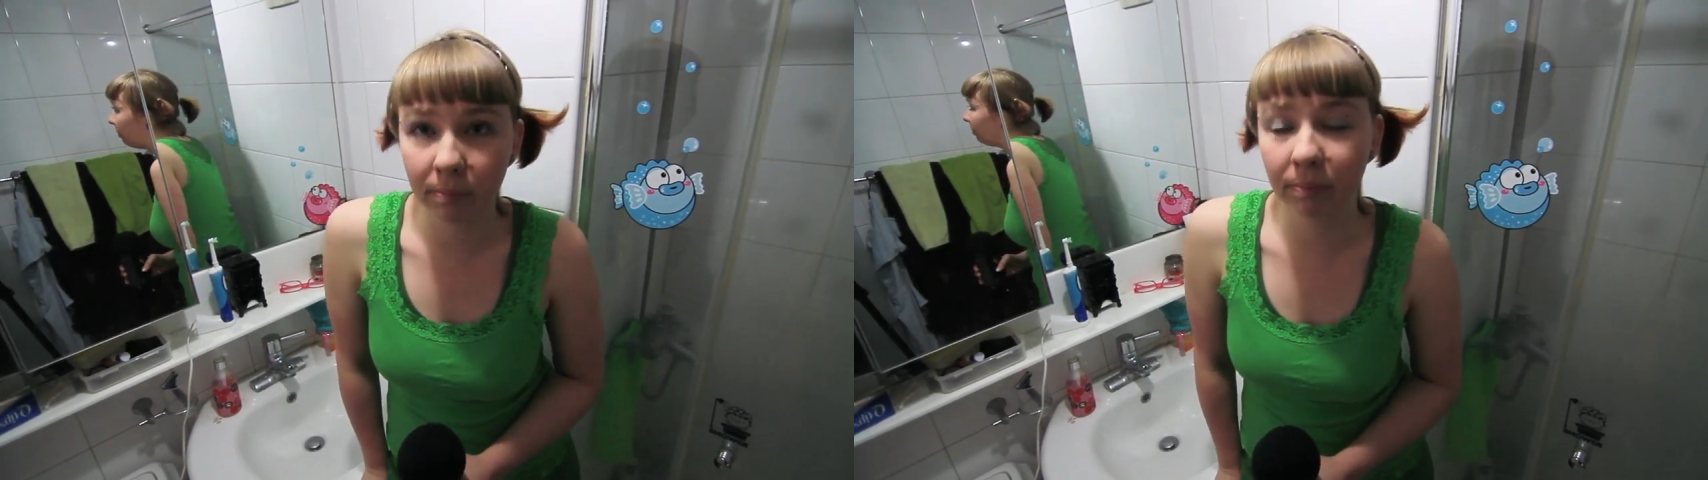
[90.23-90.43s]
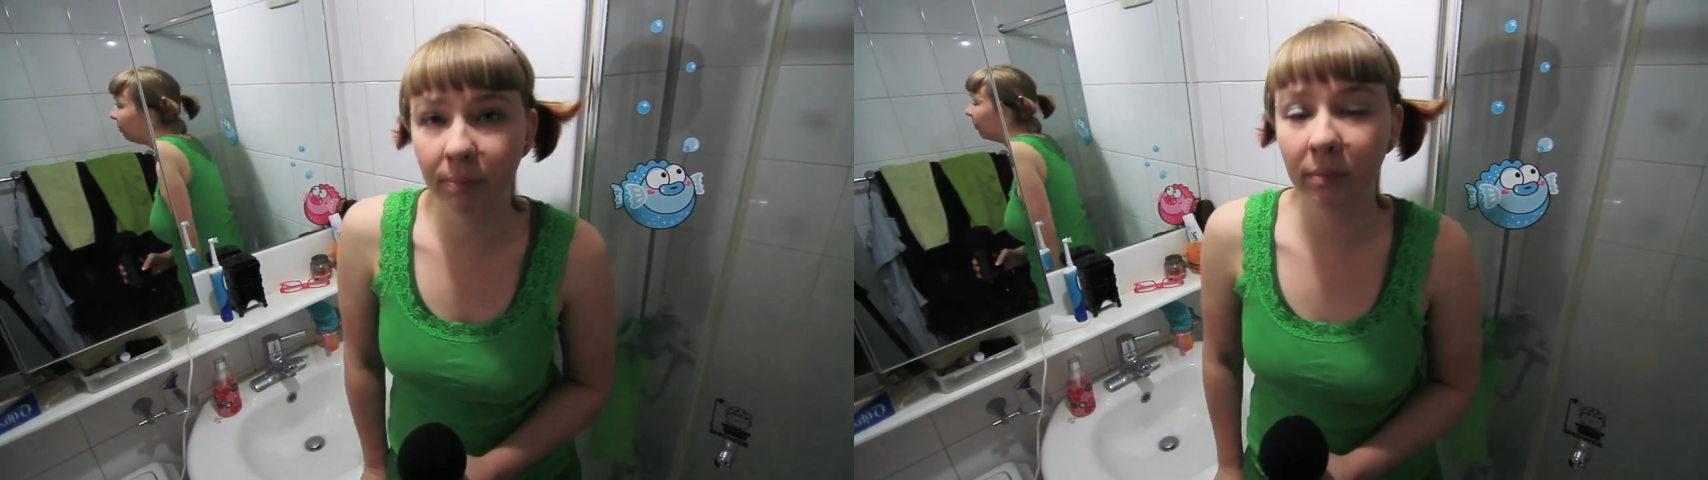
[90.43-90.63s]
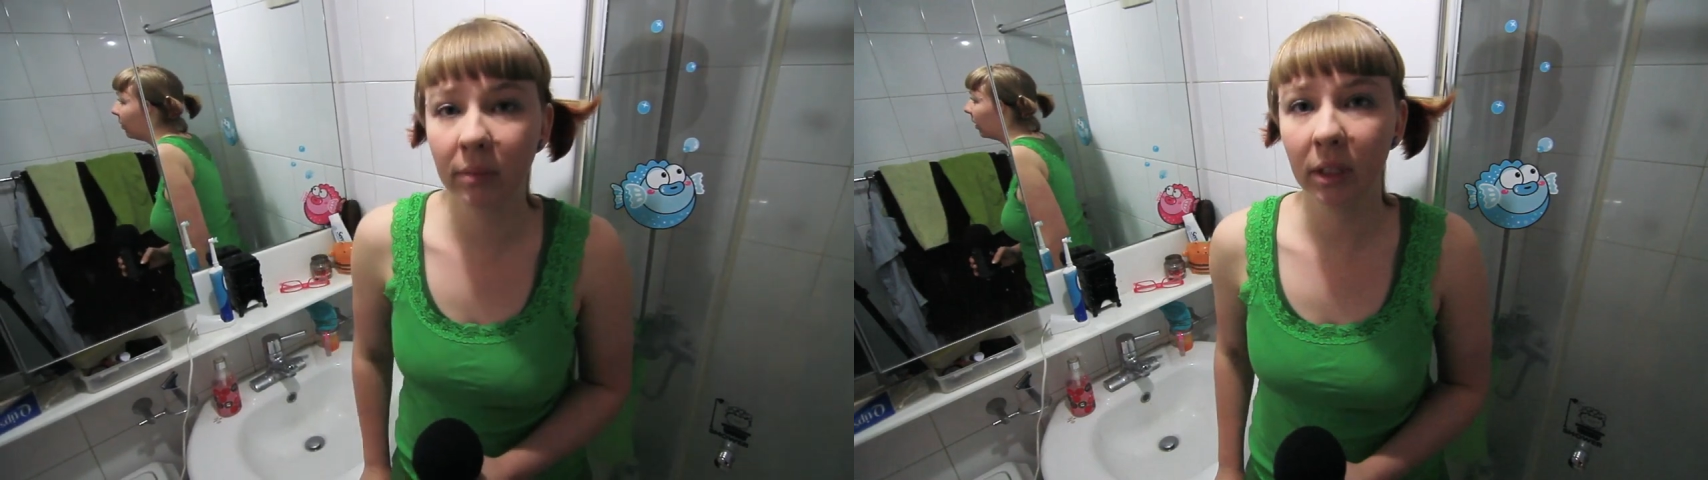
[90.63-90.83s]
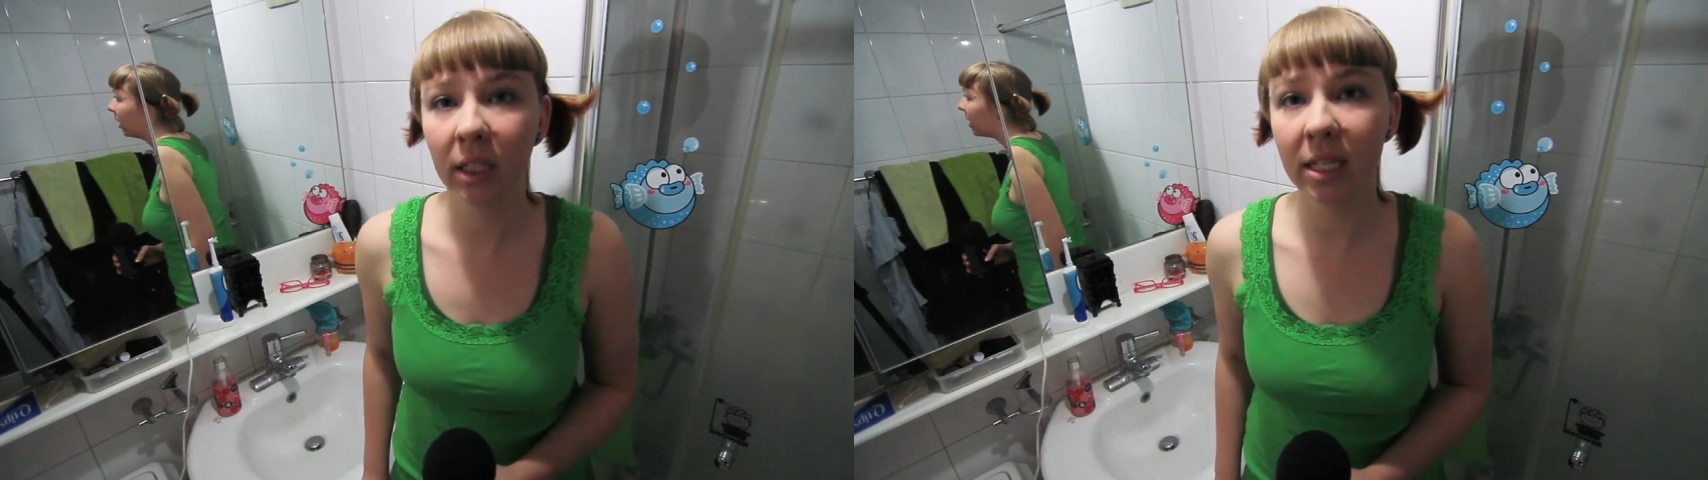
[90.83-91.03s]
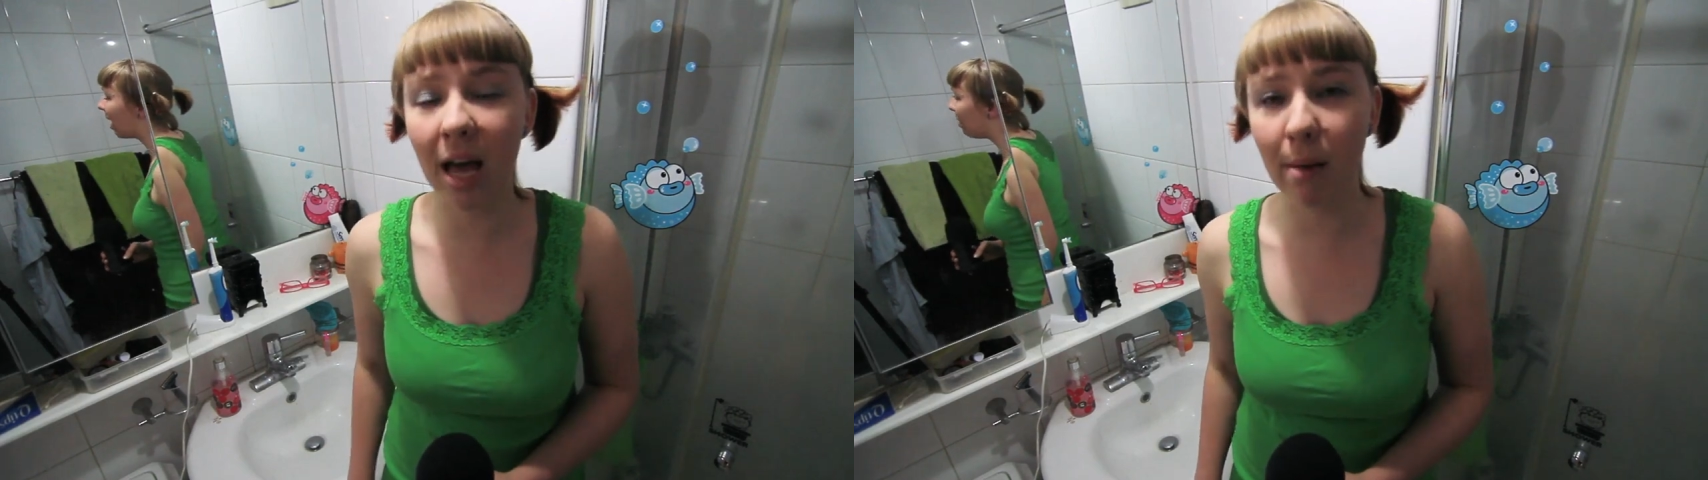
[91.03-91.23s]

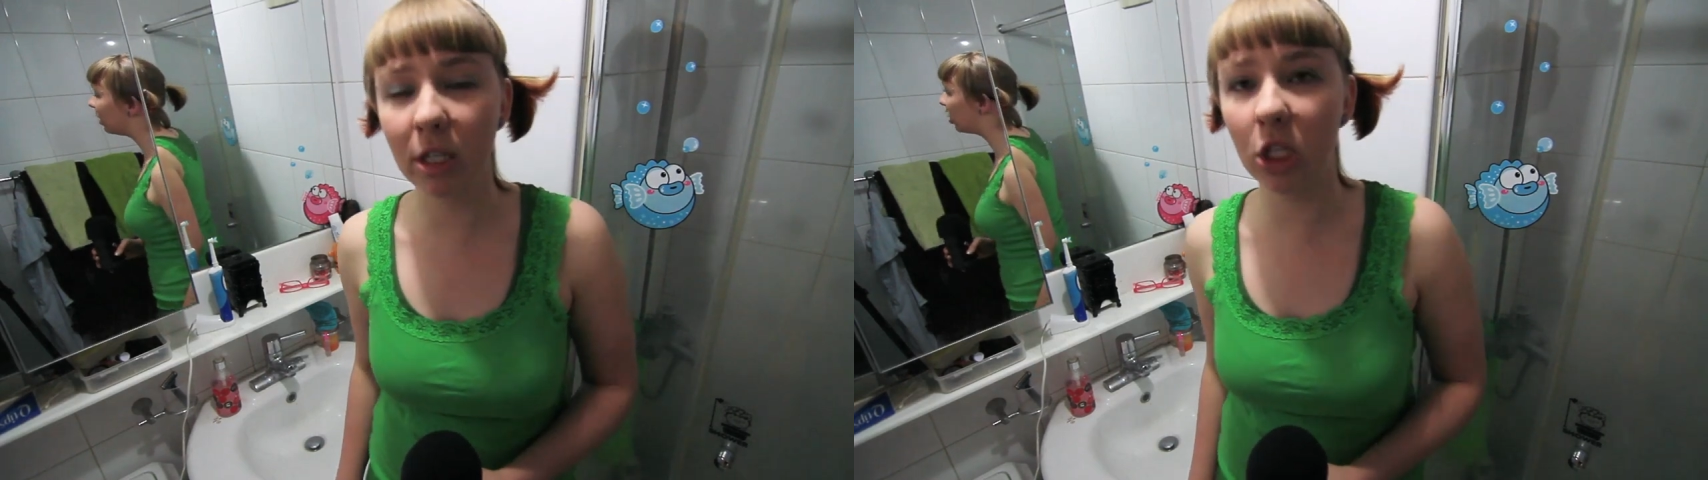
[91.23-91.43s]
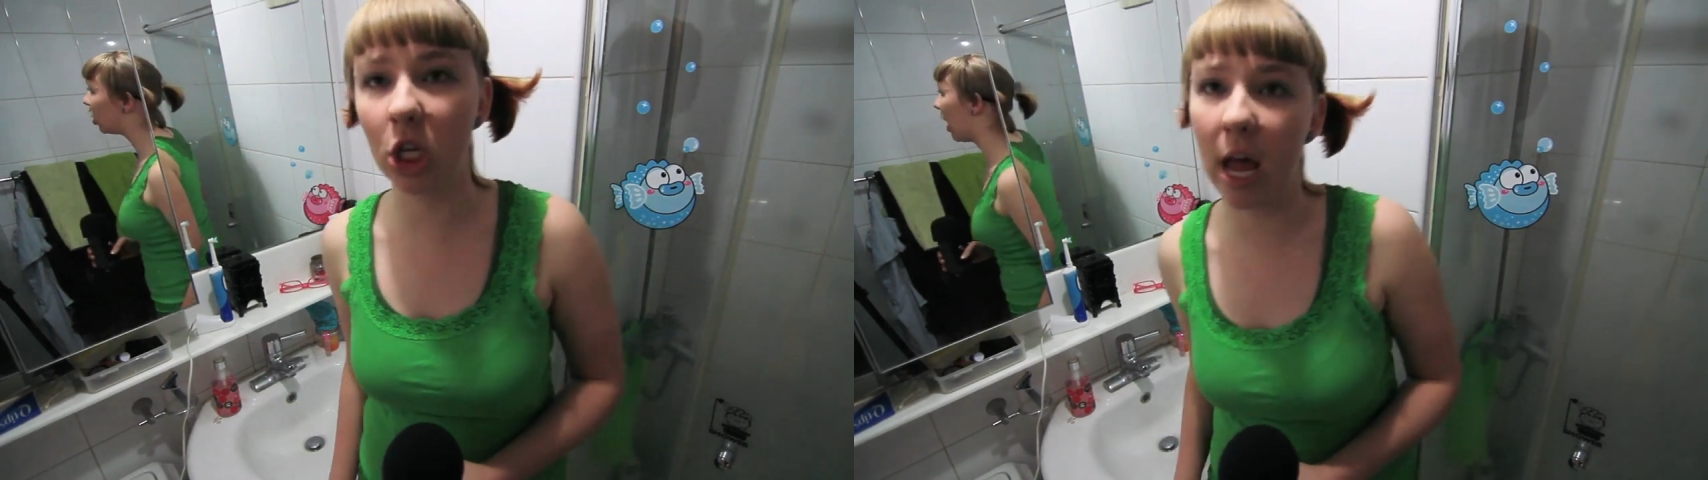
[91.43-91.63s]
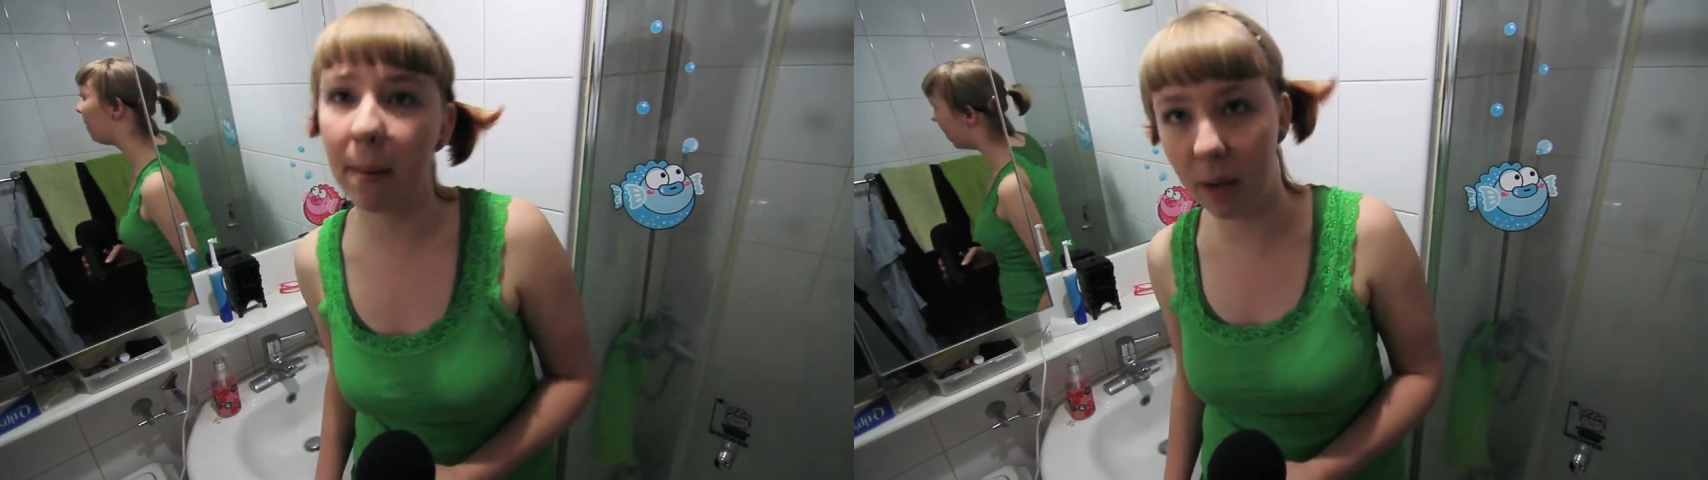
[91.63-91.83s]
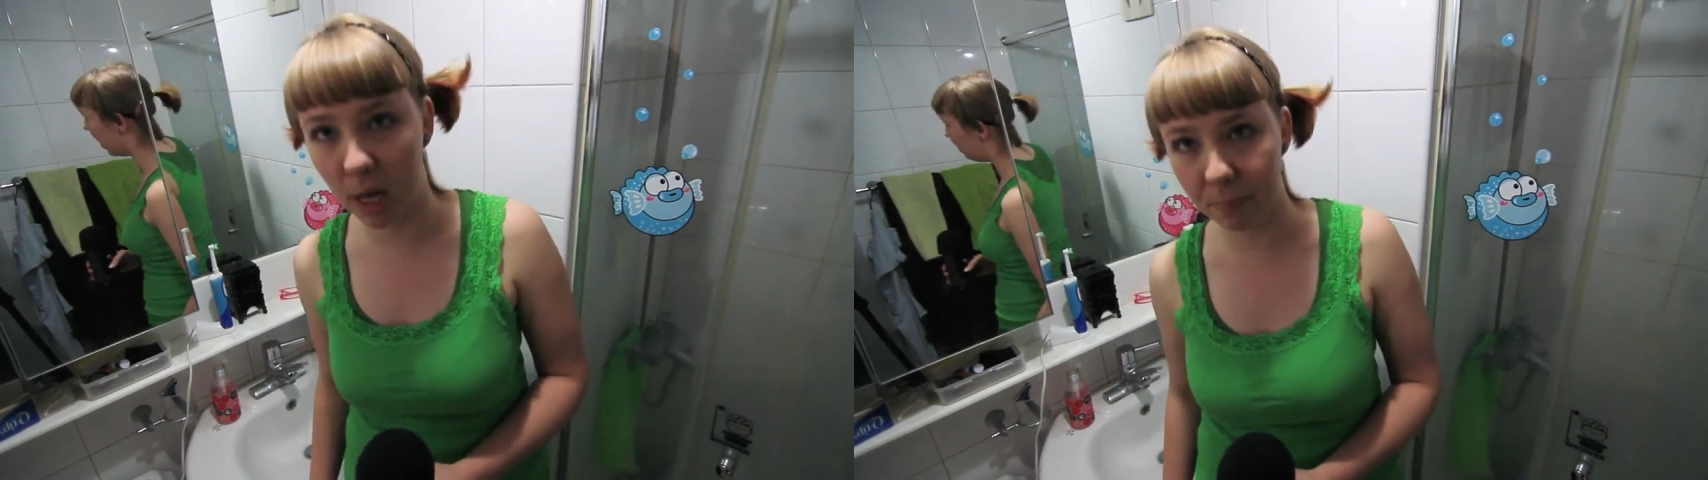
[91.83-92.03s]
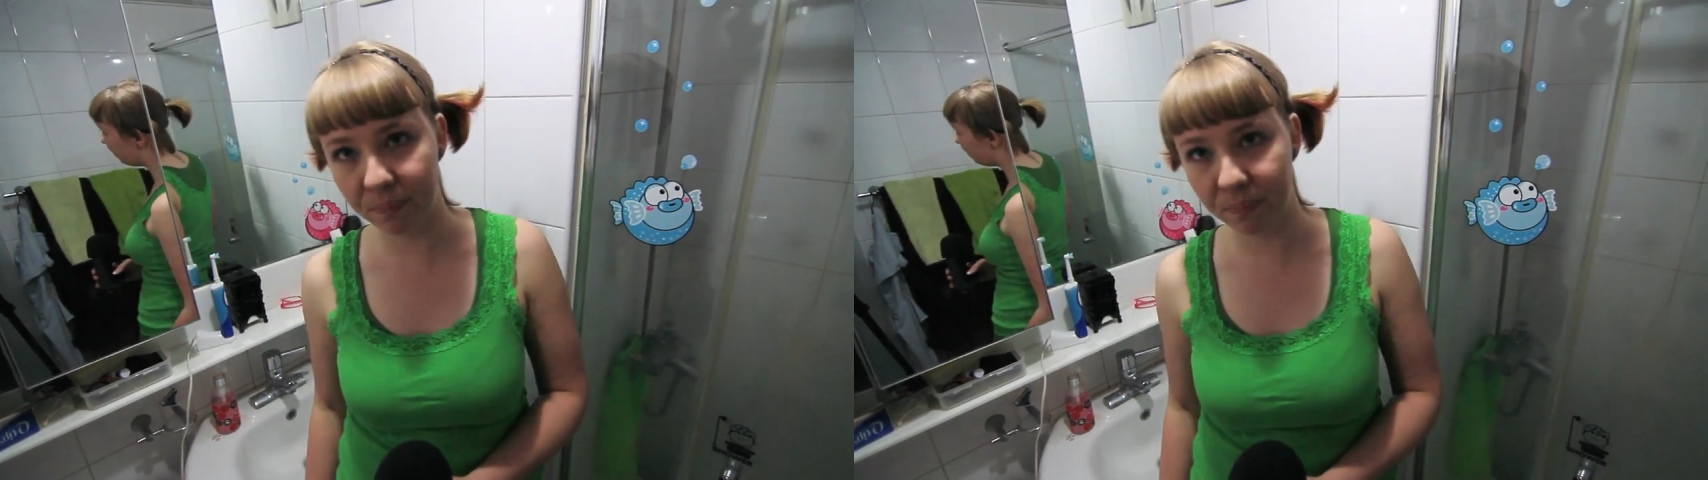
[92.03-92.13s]
Spudgy. Simon's giant bum.